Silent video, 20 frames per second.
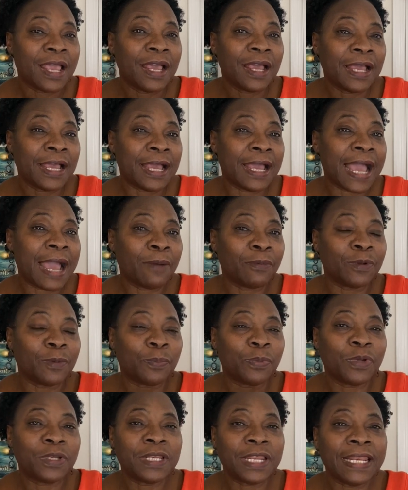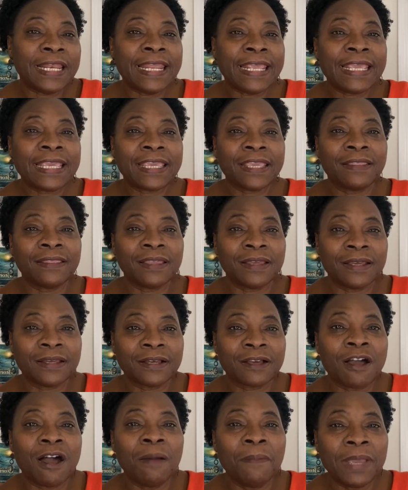I will put a link in
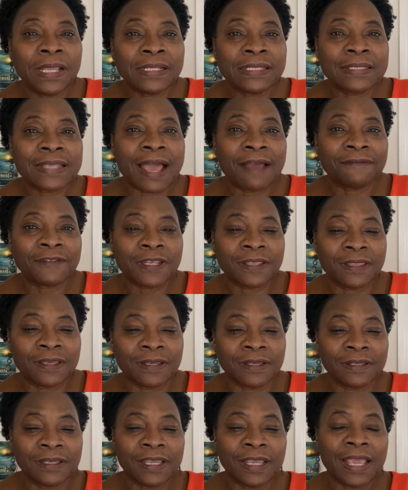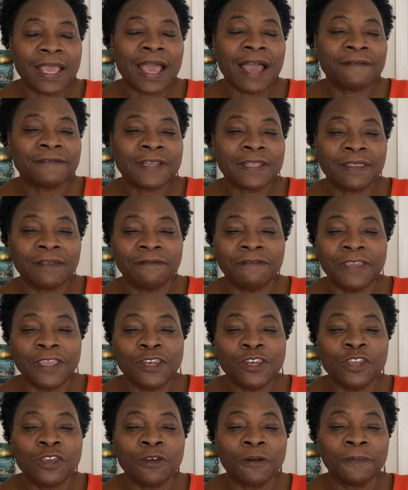the comments after the
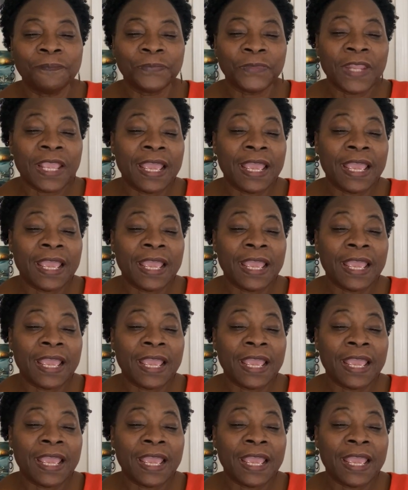video.